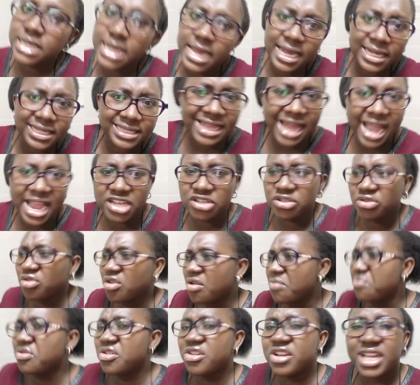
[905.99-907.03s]
Yes, there are issue
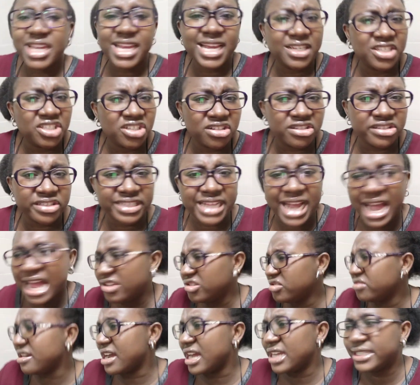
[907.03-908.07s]
communication
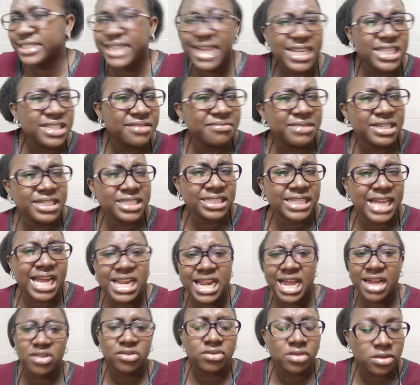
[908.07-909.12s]
styles, attachment
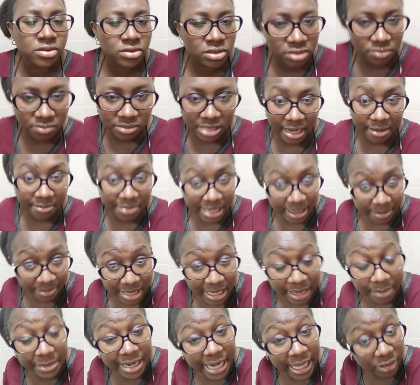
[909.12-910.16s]
style, and all those blah, blah,
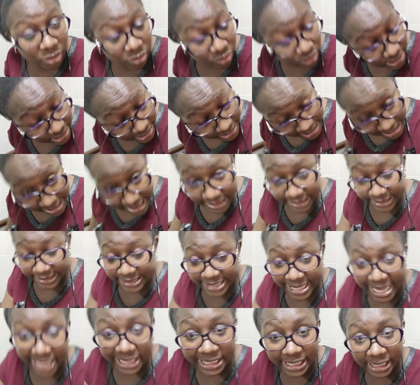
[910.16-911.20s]
blah, blah, those things,
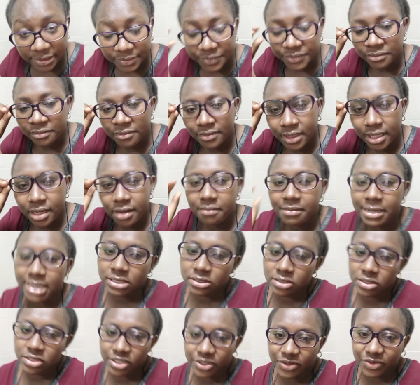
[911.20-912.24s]
they are there.
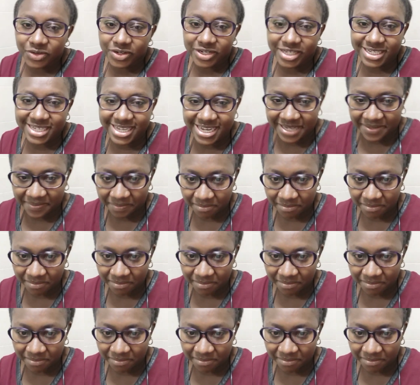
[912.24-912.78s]
But you know what?